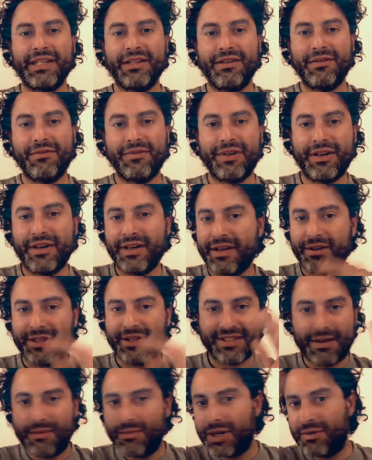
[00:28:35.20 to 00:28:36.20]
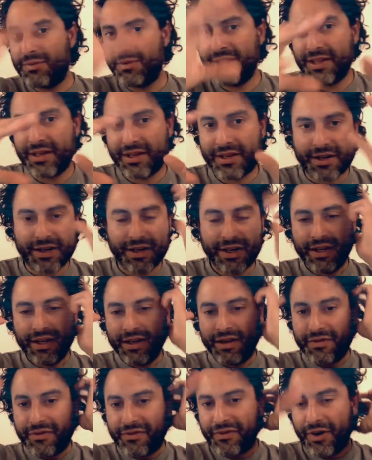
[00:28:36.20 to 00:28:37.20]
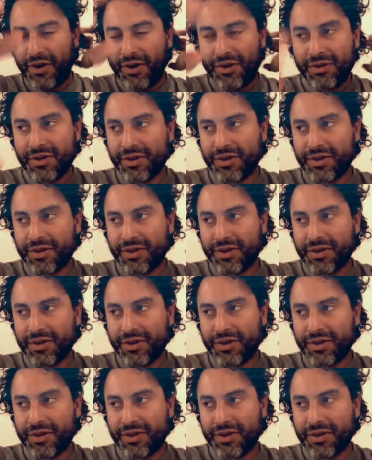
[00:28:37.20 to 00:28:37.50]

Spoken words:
no? Where someone with their phone